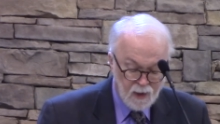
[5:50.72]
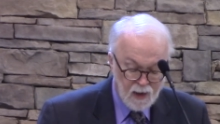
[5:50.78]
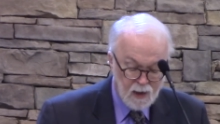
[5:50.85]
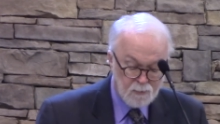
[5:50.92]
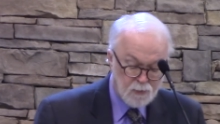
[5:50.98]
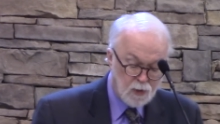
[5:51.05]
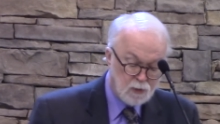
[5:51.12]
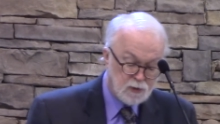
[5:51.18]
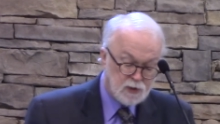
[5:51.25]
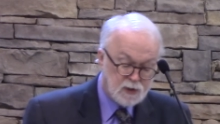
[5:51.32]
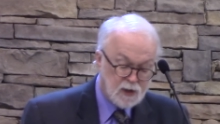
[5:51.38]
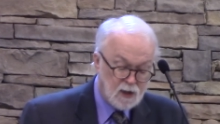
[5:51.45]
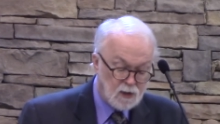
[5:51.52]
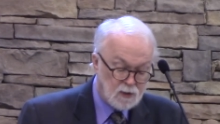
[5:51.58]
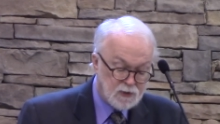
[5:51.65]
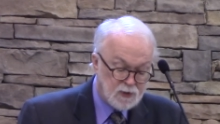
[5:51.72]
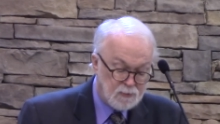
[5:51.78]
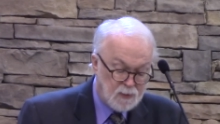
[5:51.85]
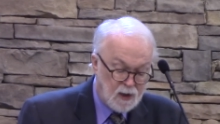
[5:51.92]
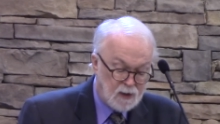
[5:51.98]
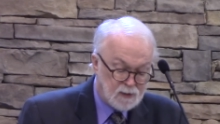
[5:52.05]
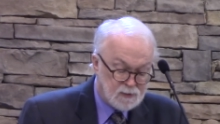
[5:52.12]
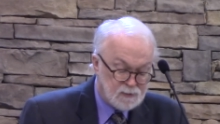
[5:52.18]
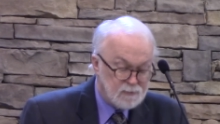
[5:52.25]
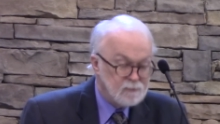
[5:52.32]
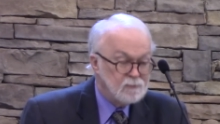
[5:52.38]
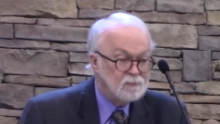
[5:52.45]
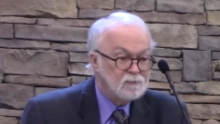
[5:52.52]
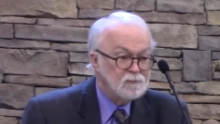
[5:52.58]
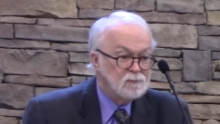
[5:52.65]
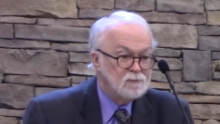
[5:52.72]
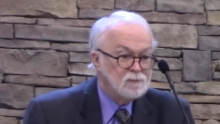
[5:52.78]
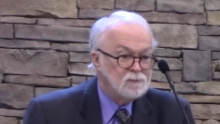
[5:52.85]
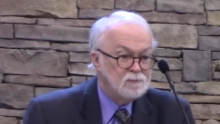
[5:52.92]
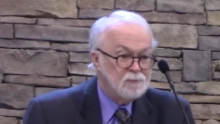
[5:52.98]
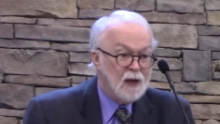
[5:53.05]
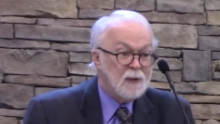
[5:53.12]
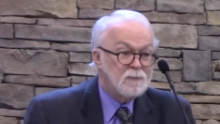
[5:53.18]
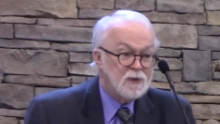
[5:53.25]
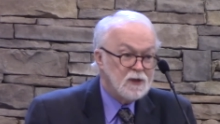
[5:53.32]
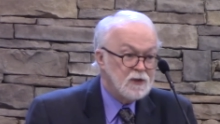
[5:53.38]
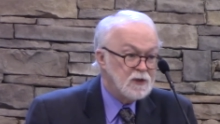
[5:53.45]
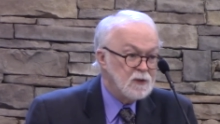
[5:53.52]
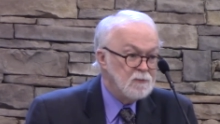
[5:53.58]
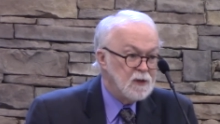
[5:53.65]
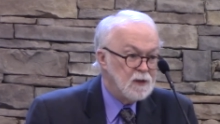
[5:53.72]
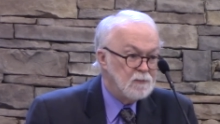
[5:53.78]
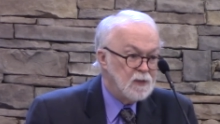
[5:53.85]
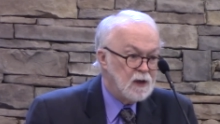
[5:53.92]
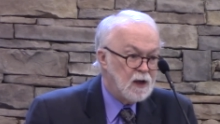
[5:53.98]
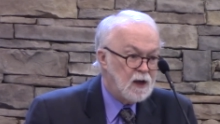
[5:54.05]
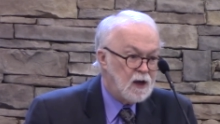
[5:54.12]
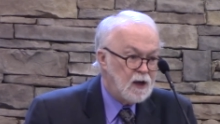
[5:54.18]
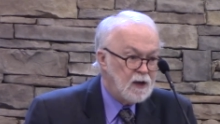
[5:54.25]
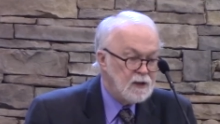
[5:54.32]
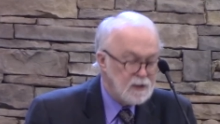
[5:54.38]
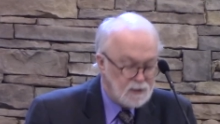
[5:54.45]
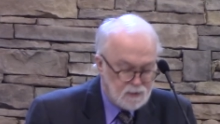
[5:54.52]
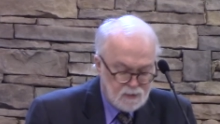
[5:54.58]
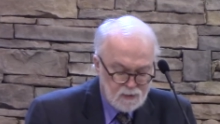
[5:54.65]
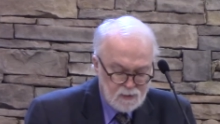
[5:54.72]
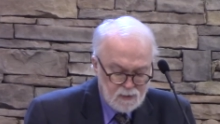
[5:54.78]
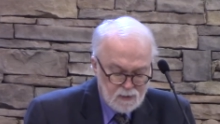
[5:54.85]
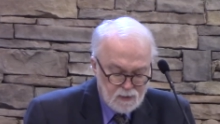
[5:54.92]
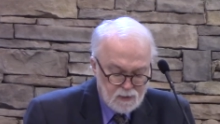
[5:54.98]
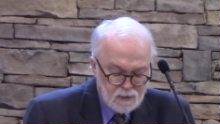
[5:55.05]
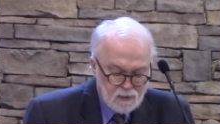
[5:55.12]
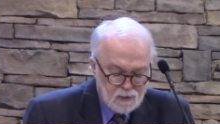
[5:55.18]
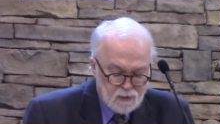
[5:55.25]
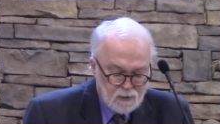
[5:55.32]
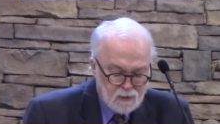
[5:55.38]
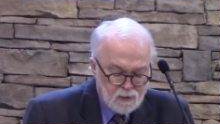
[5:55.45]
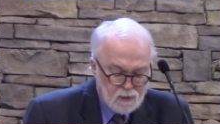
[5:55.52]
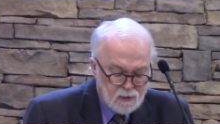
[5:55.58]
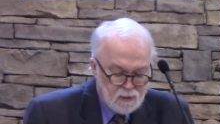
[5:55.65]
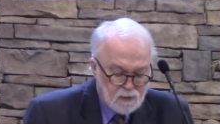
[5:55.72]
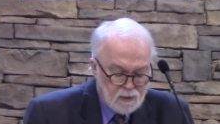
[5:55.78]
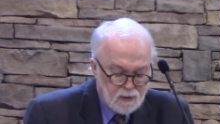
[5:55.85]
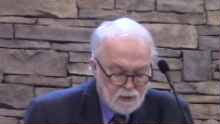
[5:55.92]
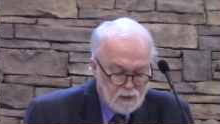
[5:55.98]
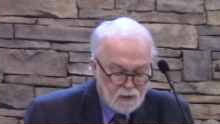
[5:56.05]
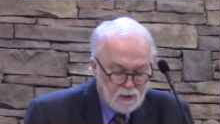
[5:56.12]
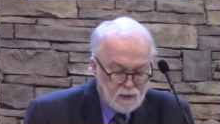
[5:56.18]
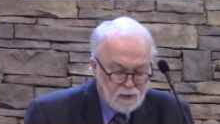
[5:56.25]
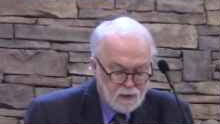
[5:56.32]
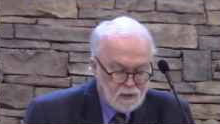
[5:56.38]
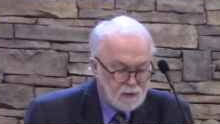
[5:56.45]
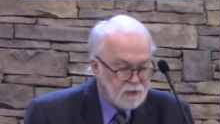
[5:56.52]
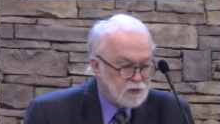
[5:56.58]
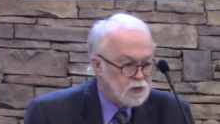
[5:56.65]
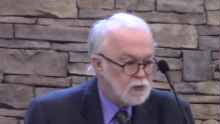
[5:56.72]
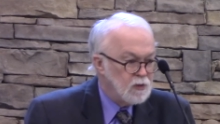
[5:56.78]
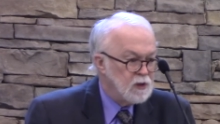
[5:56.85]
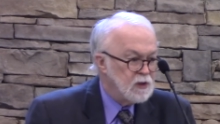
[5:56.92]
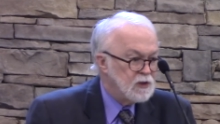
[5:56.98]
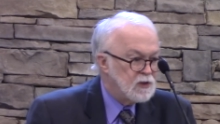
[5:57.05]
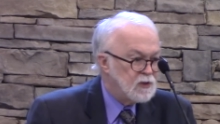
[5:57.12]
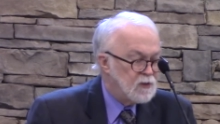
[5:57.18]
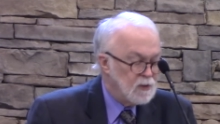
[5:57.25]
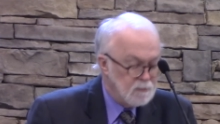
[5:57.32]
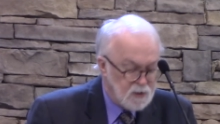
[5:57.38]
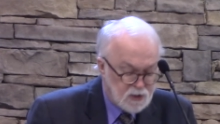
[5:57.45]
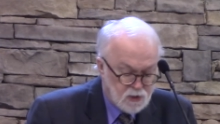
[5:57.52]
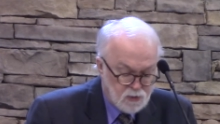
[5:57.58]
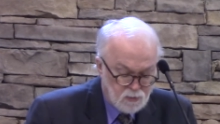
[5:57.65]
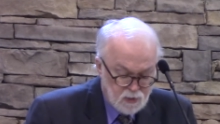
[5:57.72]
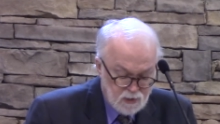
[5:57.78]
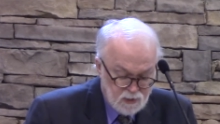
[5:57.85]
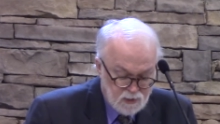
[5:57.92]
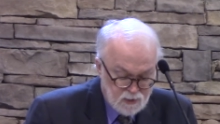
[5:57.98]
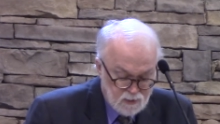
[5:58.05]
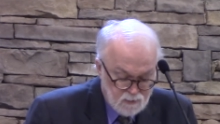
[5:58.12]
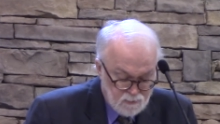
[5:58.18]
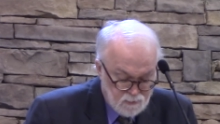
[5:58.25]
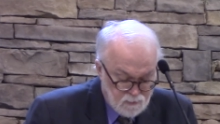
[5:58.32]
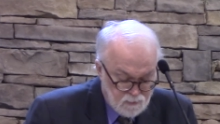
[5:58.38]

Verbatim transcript: Ambrose tells about baptism in Milan in his treatise, The Mysteries.